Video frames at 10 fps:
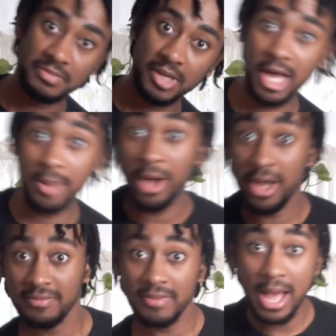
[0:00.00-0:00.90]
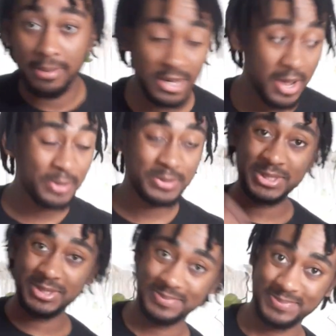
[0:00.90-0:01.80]
Come on,
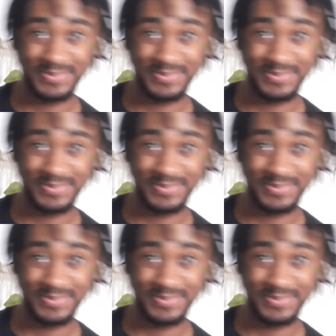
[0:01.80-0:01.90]
Domino's.